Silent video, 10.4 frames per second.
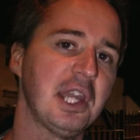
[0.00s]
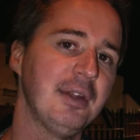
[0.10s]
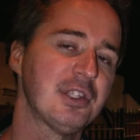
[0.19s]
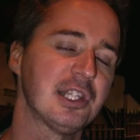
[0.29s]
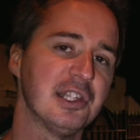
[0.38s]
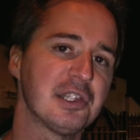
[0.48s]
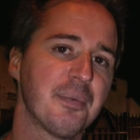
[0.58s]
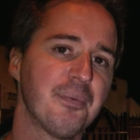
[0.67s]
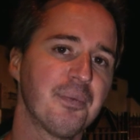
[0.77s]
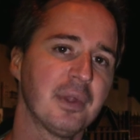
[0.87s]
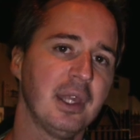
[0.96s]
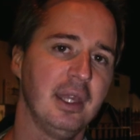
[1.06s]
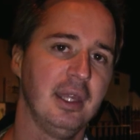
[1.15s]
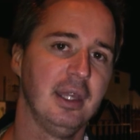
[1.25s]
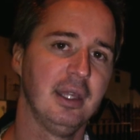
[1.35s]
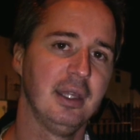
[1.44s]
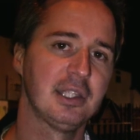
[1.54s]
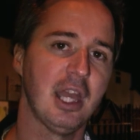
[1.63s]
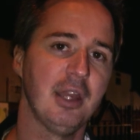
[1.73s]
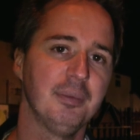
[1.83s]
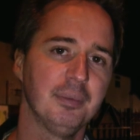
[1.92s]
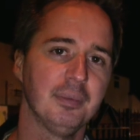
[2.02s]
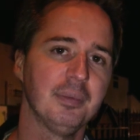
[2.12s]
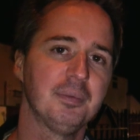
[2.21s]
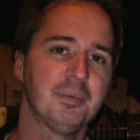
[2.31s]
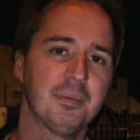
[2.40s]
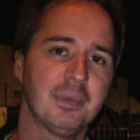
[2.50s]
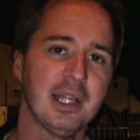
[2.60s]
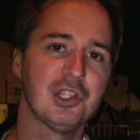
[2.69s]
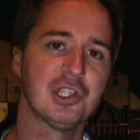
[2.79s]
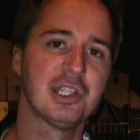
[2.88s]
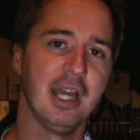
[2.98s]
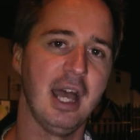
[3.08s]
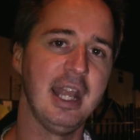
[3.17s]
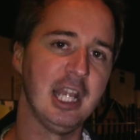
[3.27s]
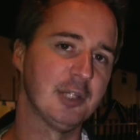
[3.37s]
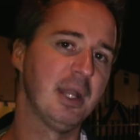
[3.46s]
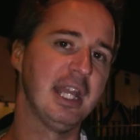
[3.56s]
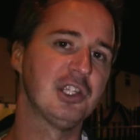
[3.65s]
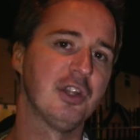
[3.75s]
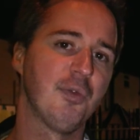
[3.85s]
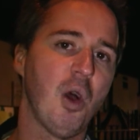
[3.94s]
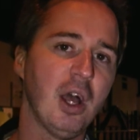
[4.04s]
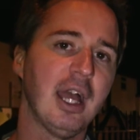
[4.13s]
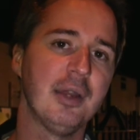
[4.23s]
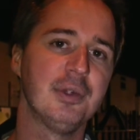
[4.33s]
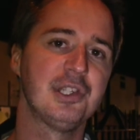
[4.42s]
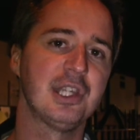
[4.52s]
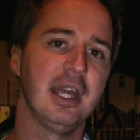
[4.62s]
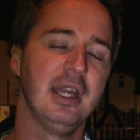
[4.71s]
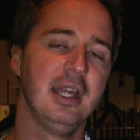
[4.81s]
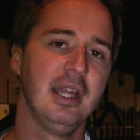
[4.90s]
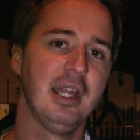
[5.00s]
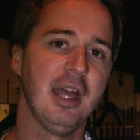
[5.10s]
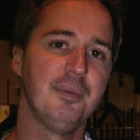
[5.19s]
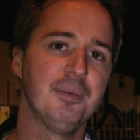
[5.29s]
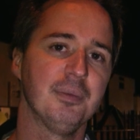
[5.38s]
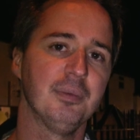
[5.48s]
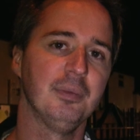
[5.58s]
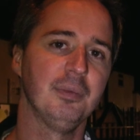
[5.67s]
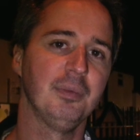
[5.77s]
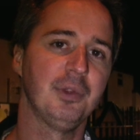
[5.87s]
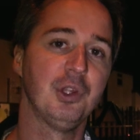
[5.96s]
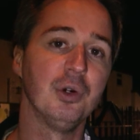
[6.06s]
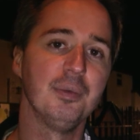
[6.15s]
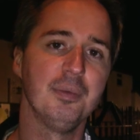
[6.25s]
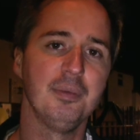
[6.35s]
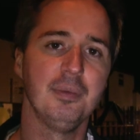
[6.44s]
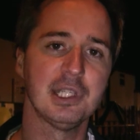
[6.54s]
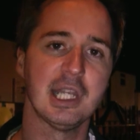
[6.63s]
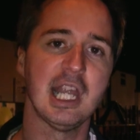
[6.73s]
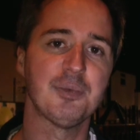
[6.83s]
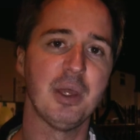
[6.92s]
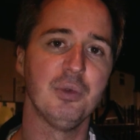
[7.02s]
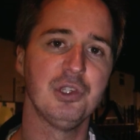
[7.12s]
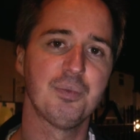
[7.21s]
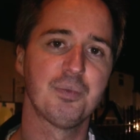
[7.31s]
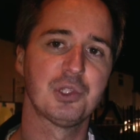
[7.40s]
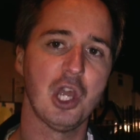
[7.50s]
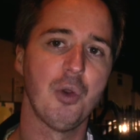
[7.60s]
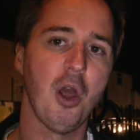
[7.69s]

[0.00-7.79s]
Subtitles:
to councillors. So that's just an explanation of why I was thought Mr Nisbet was so